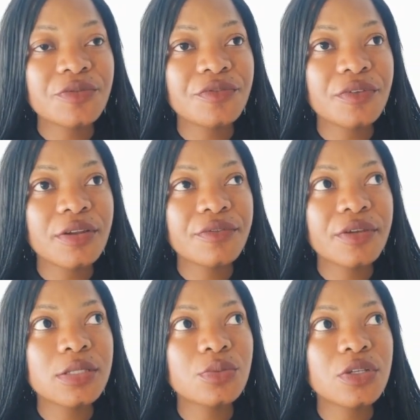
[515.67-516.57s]

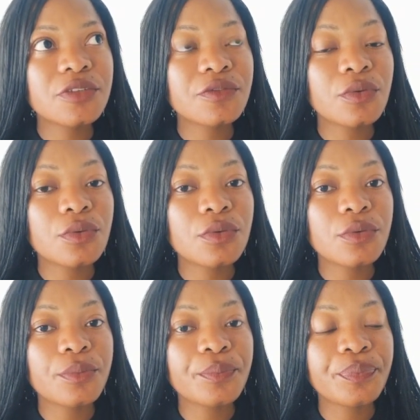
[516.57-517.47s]
reference was
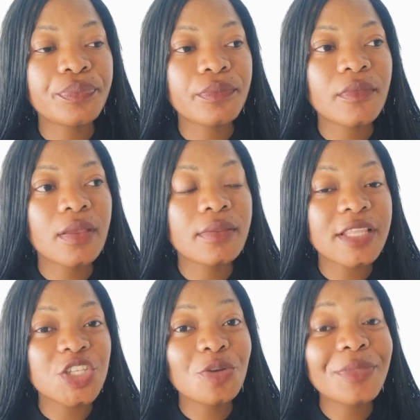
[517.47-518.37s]
from the
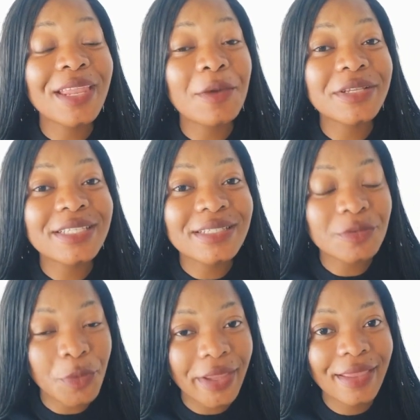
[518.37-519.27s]
job that i was
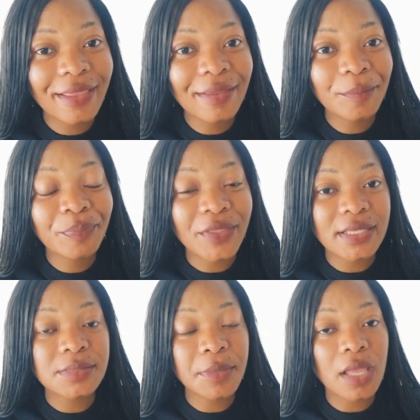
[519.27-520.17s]
working
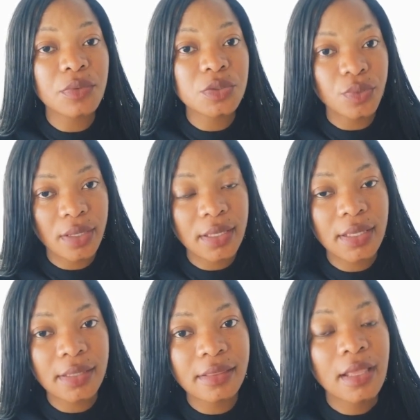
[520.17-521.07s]
yes me i was working